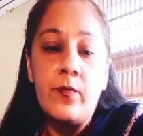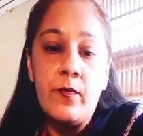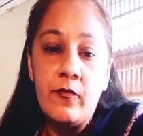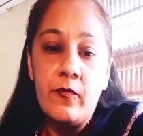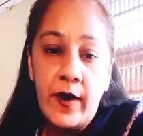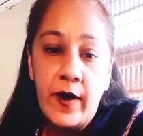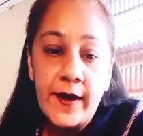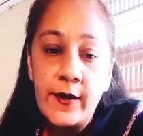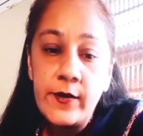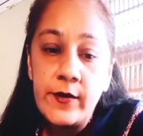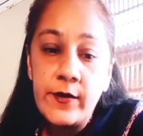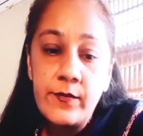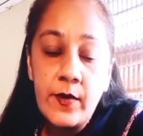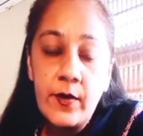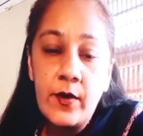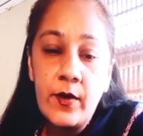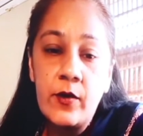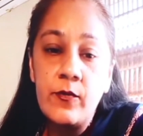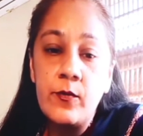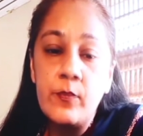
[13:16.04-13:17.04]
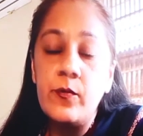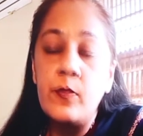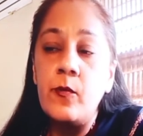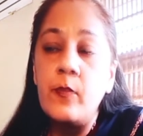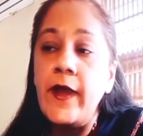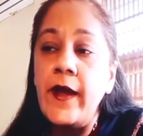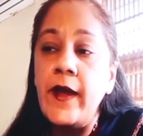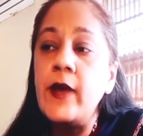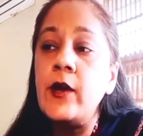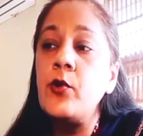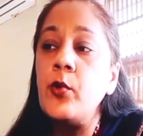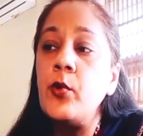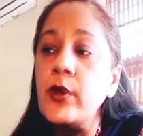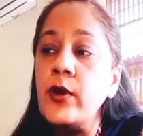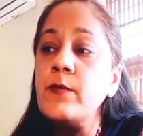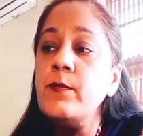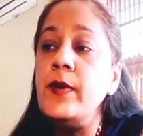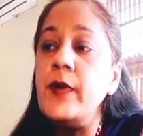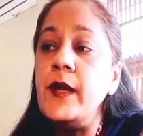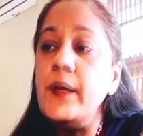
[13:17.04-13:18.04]
One way
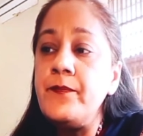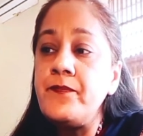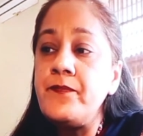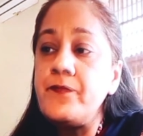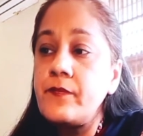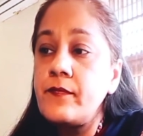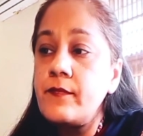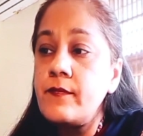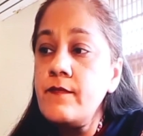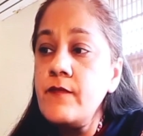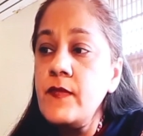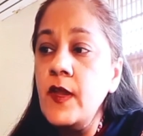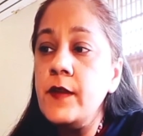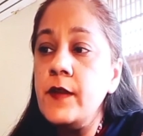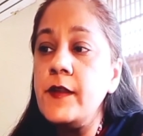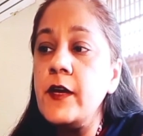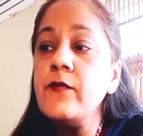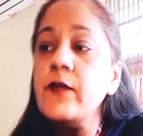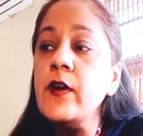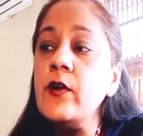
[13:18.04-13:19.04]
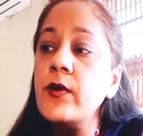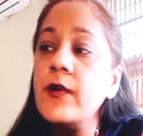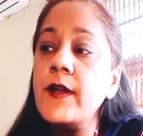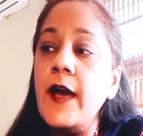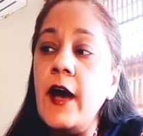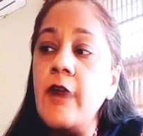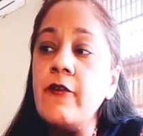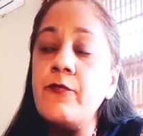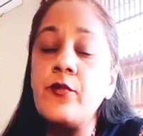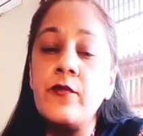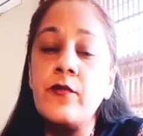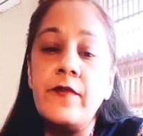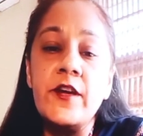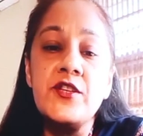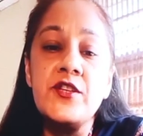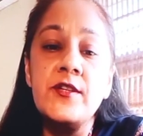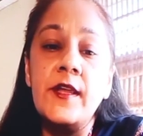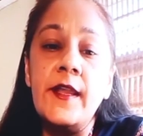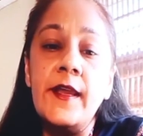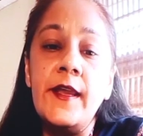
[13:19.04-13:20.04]
could be that we could have
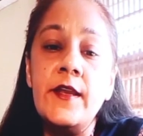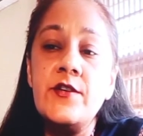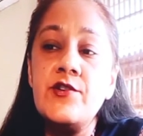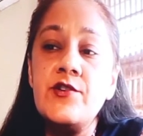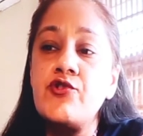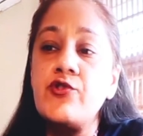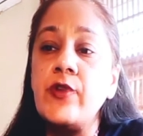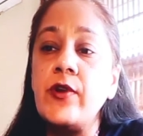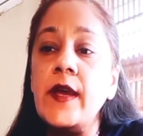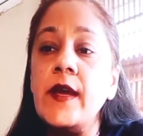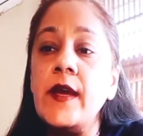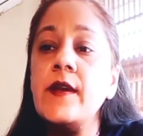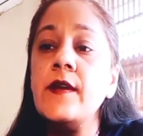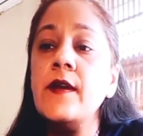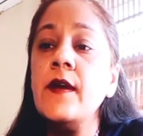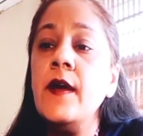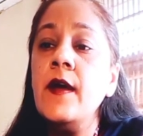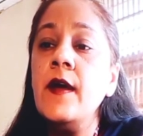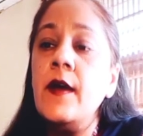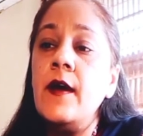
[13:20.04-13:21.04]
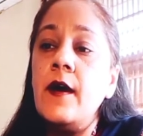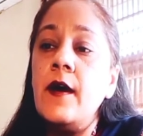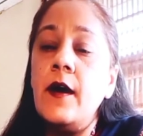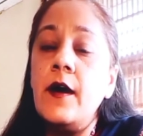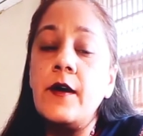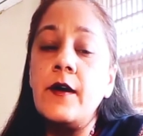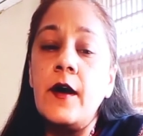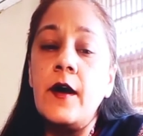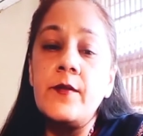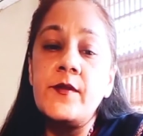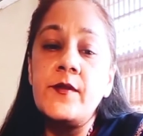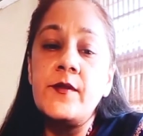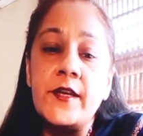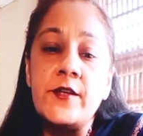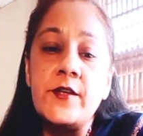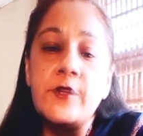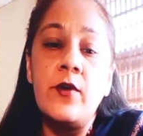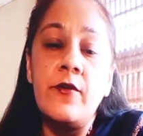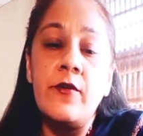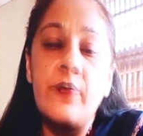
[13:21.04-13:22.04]
professionally trained a
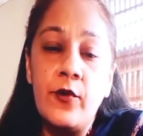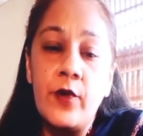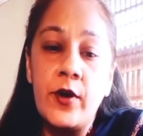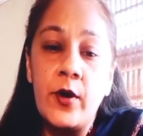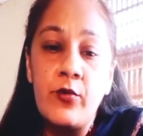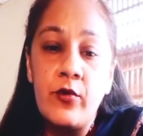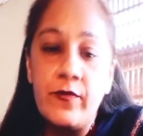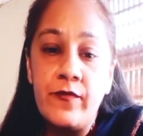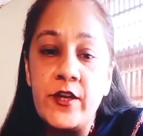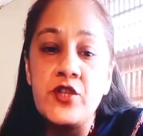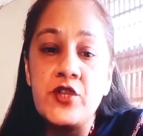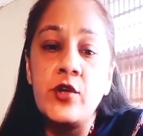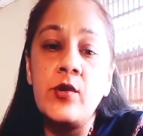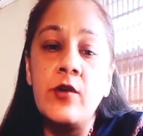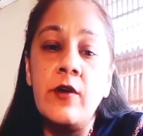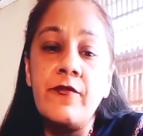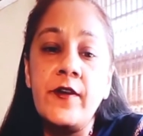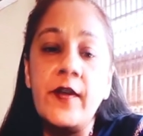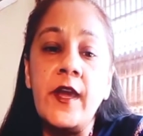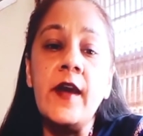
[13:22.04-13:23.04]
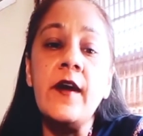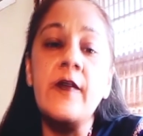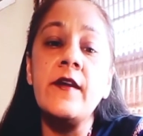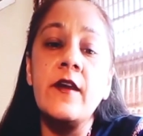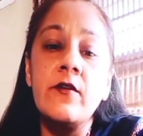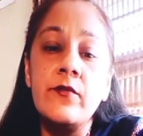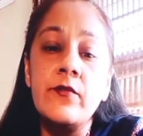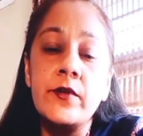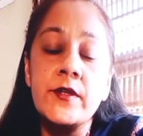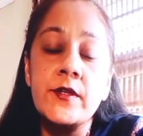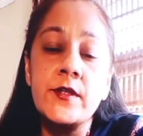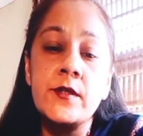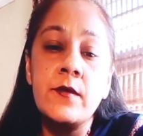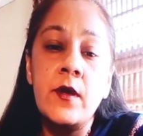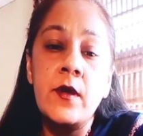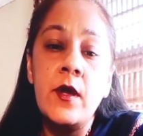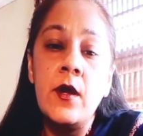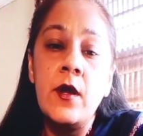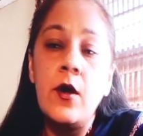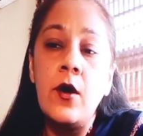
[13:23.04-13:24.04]
set of or a profession of caregivers
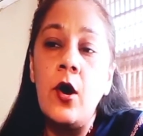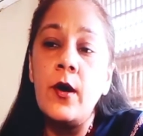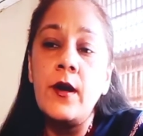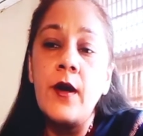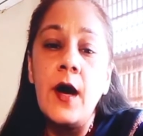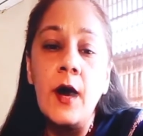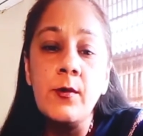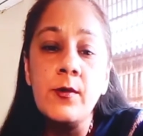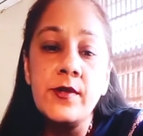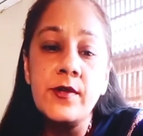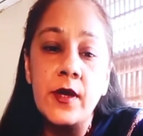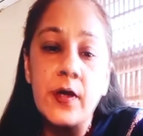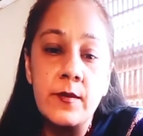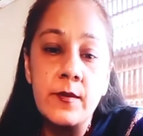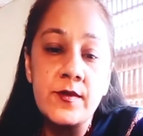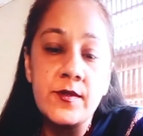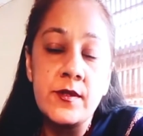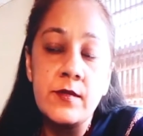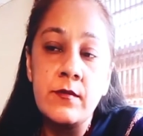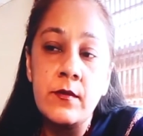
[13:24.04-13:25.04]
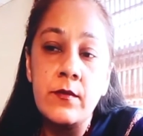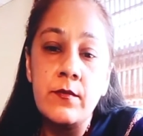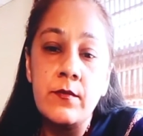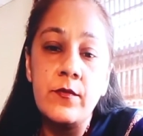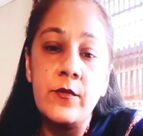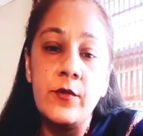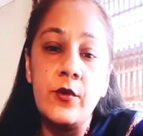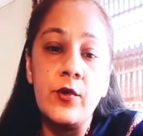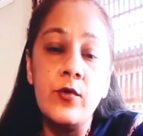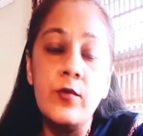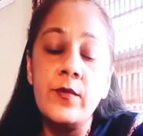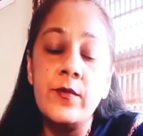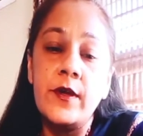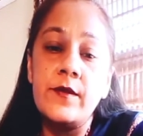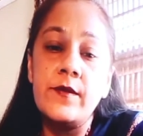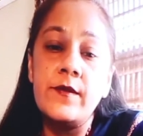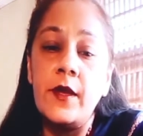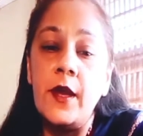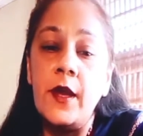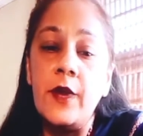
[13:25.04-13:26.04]
or house helps.
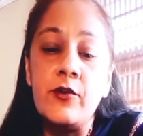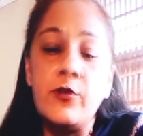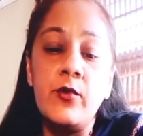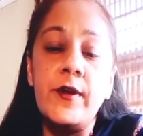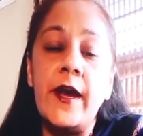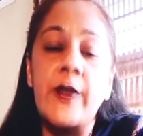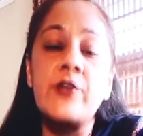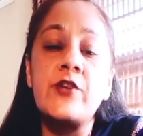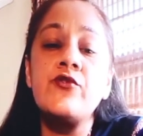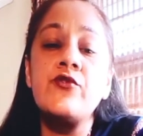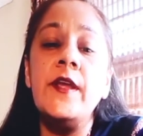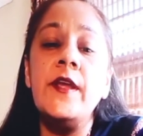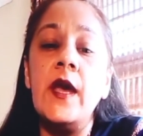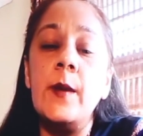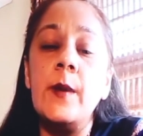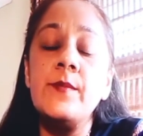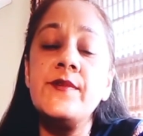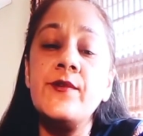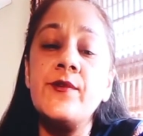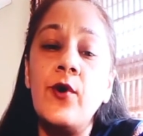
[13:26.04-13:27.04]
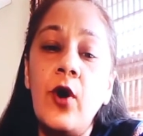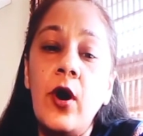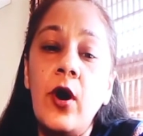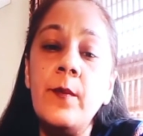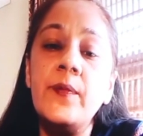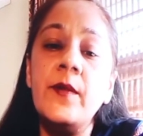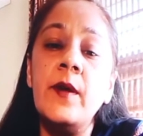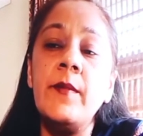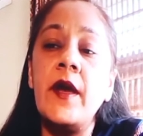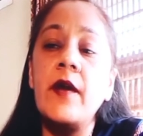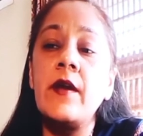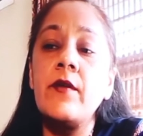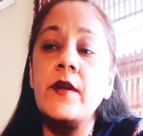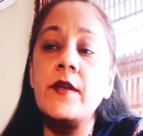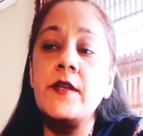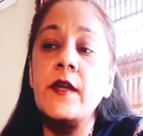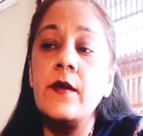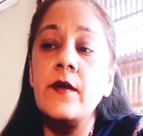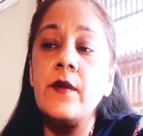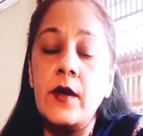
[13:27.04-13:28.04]
It could actually absorb the
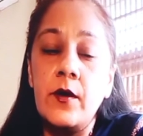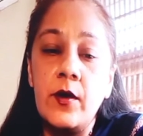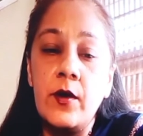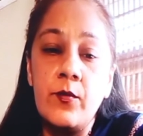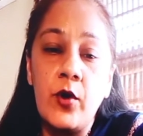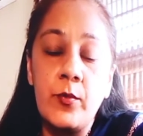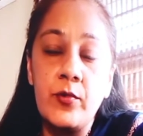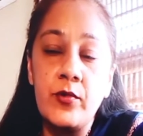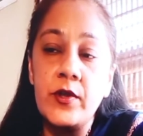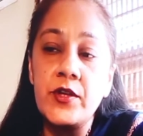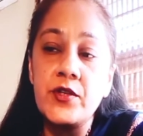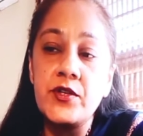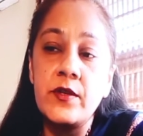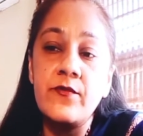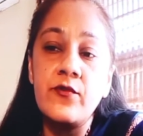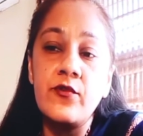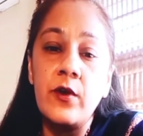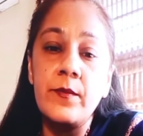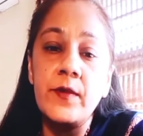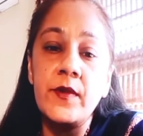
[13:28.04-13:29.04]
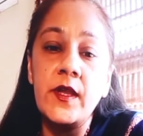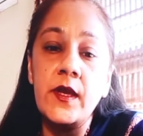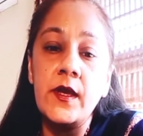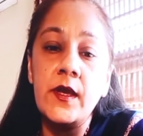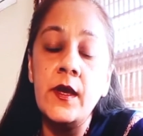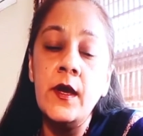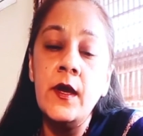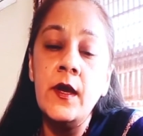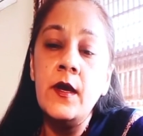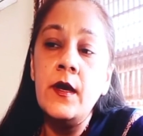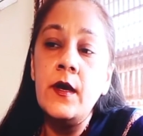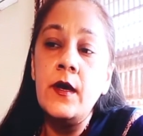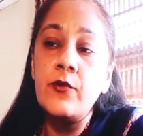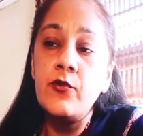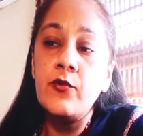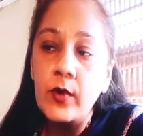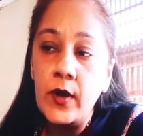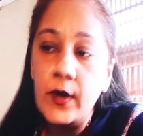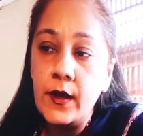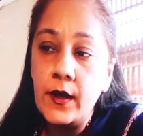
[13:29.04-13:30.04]
migrating population from the
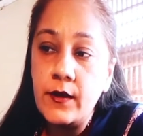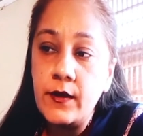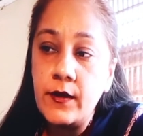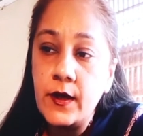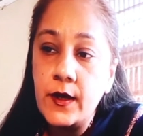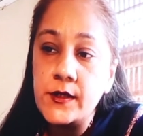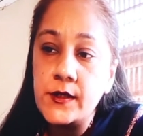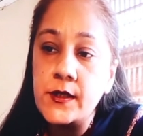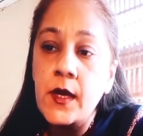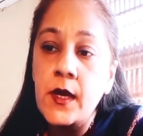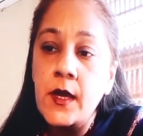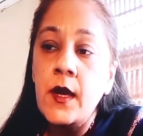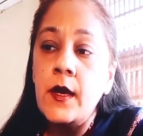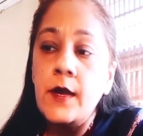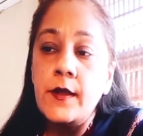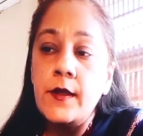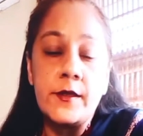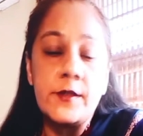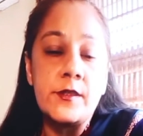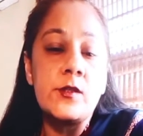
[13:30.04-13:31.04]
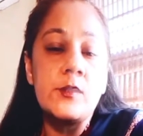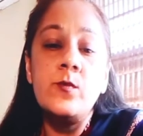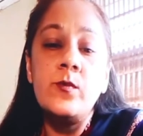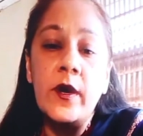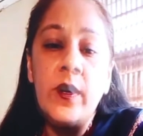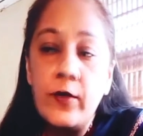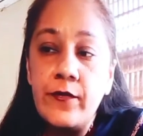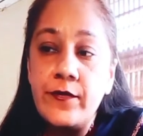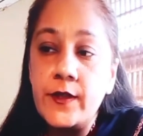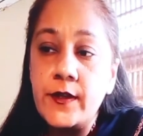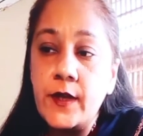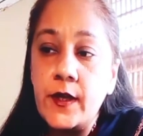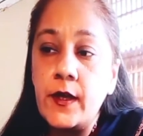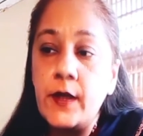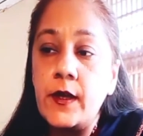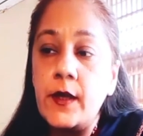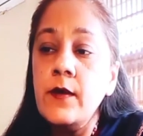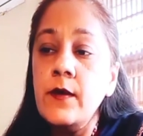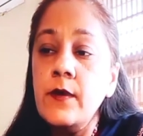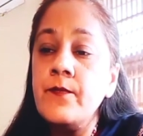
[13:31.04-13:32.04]
rural areas. That's one of the
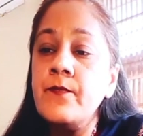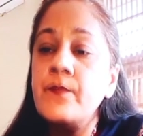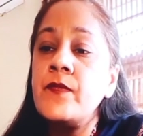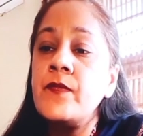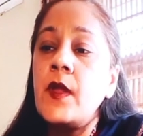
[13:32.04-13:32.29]
thinking.